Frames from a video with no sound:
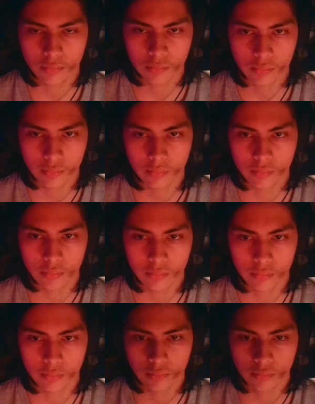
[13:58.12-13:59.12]

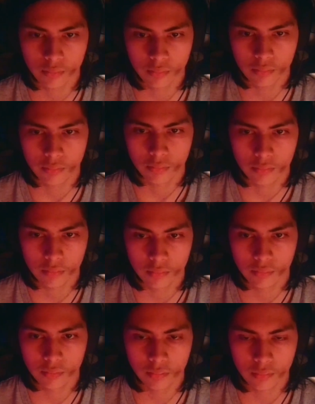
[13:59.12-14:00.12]

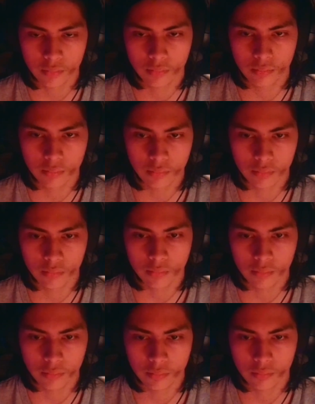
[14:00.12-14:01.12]

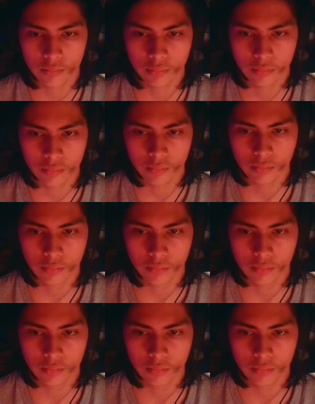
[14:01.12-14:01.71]
[no speech]